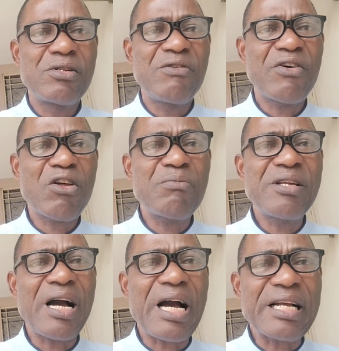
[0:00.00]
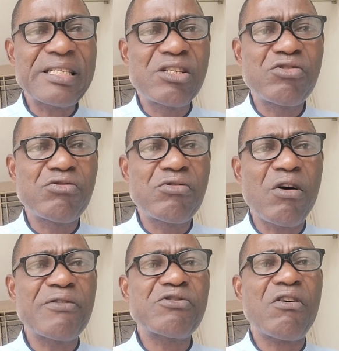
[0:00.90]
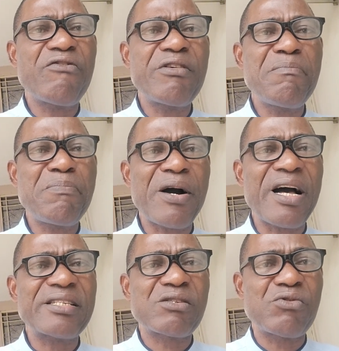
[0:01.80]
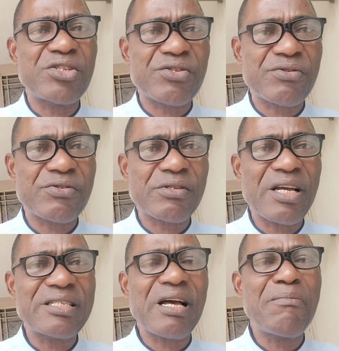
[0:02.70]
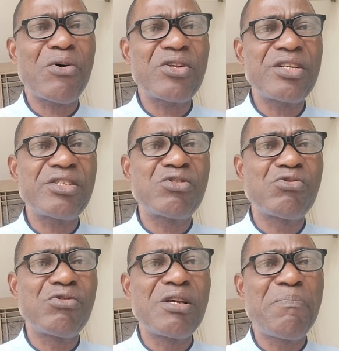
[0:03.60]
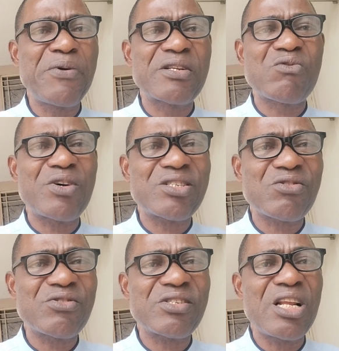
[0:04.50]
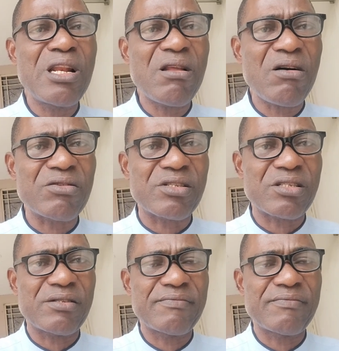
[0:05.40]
Develop their attitude of solving past questions. Exam bodies do repeat questions a lot.